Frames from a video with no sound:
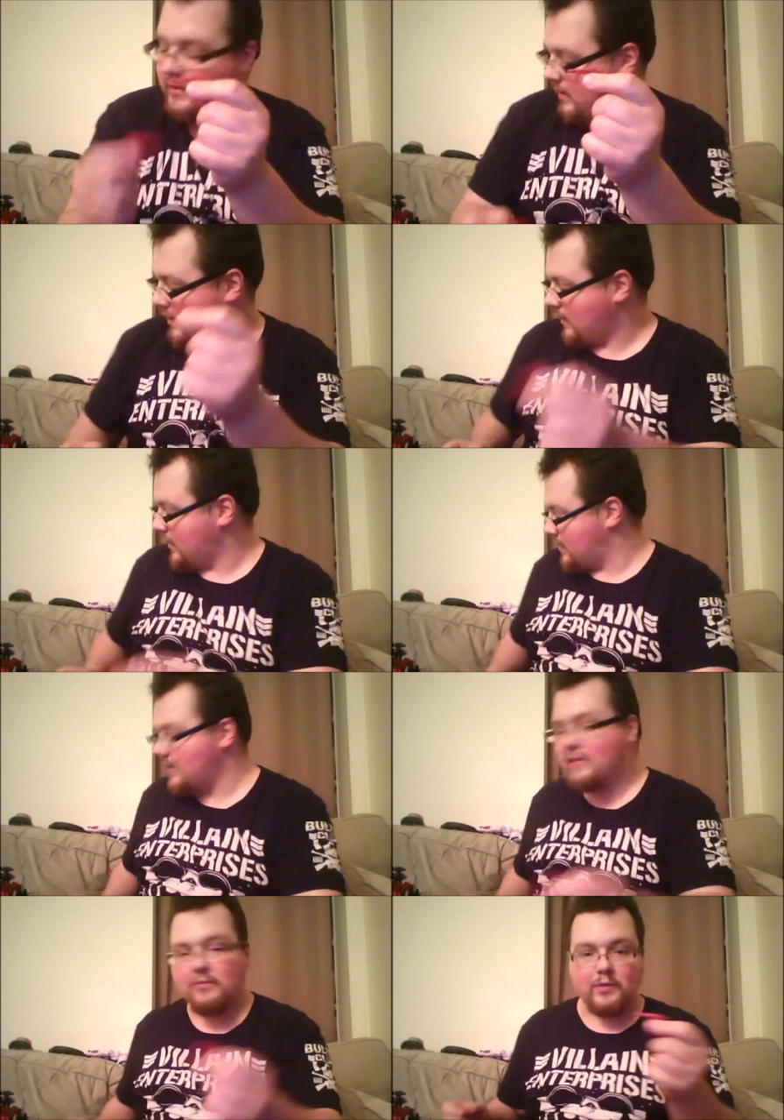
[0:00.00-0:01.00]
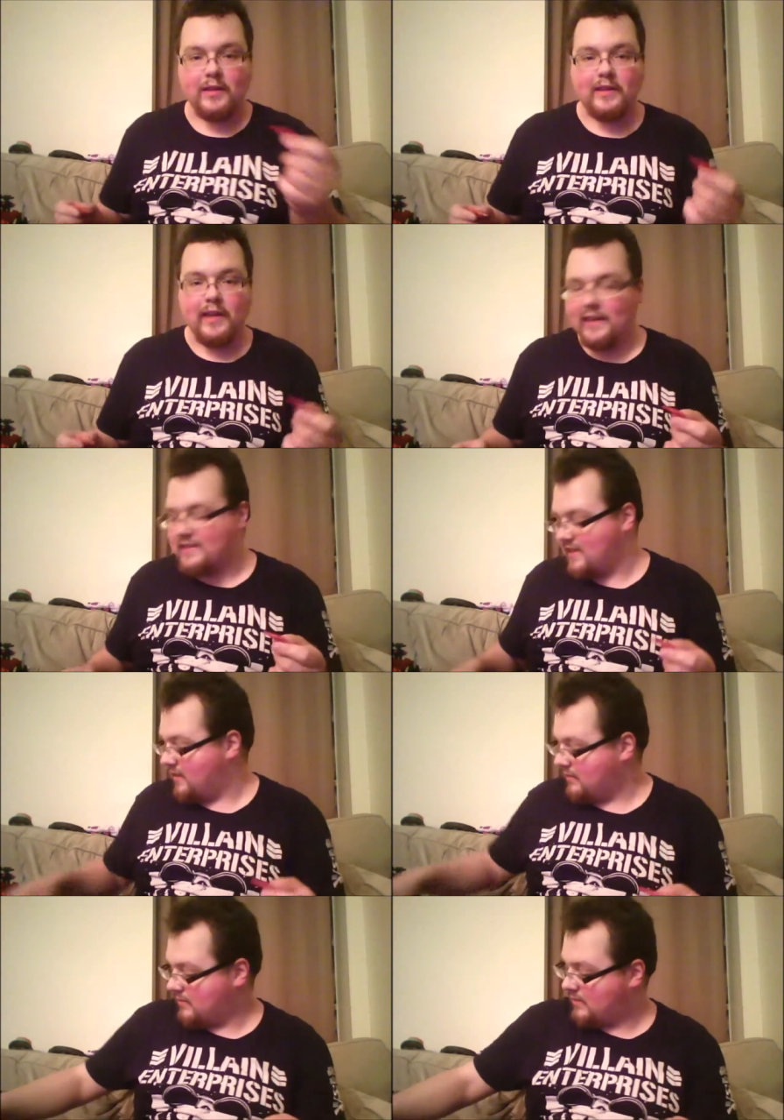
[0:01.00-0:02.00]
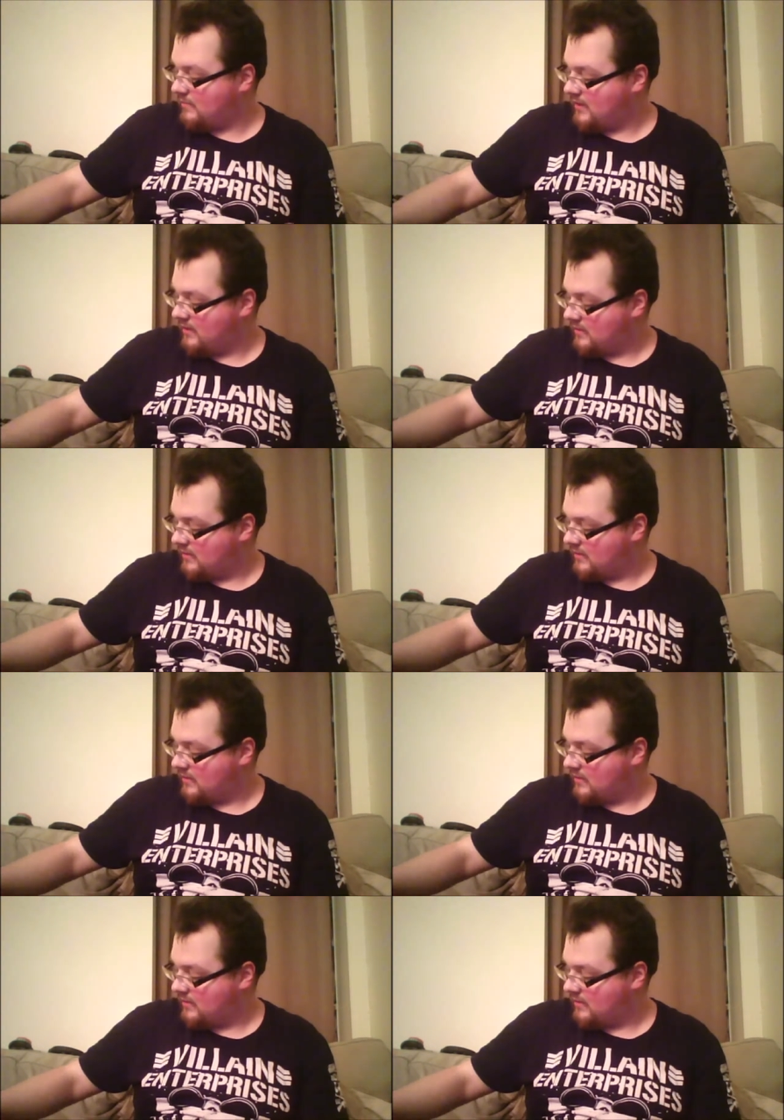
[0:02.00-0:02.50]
yeah that seems really lazy to me